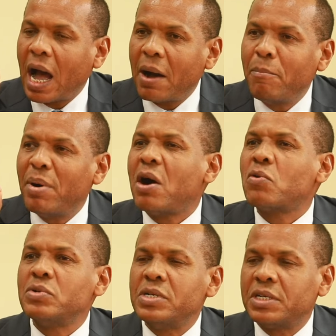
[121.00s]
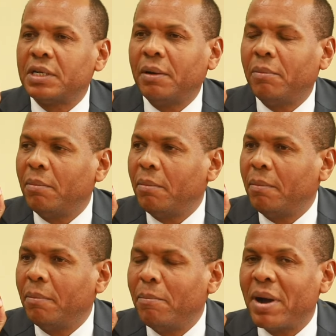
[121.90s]
are bound
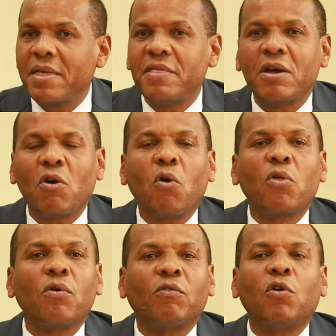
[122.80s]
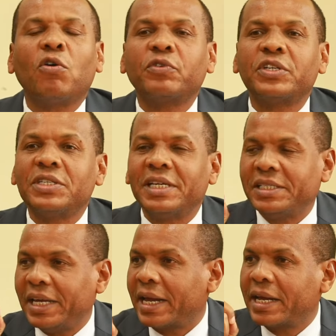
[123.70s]
by the oath of office they
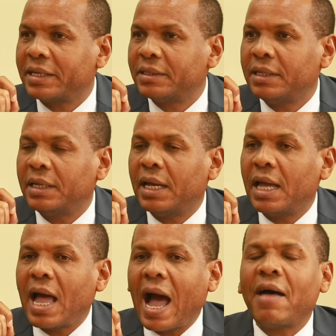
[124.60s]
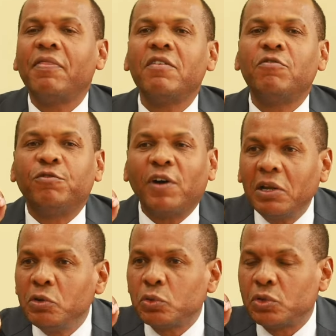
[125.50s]
take and the
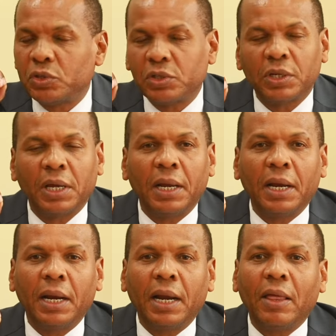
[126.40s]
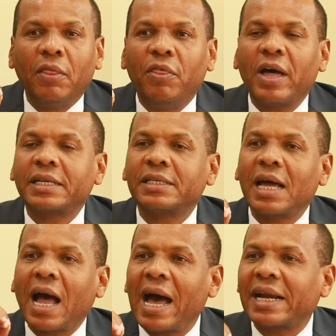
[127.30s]
values that
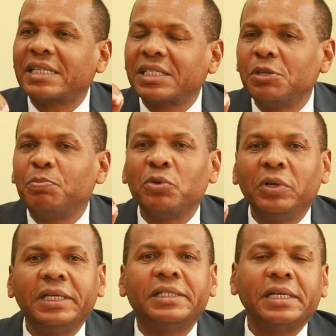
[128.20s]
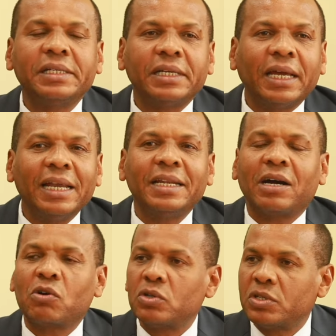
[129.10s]
are stipulated in
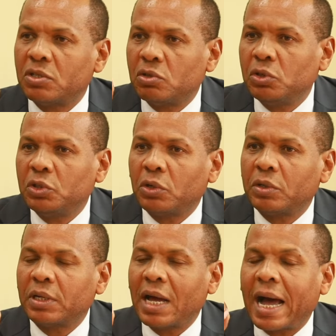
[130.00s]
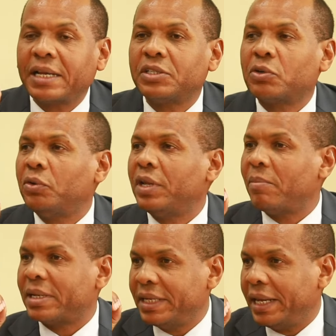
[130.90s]
the Constitution, Article
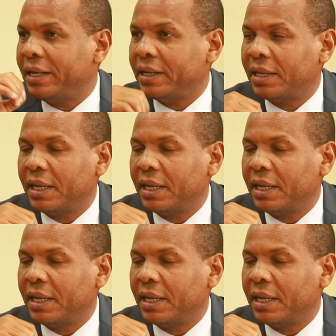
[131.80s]
number 10.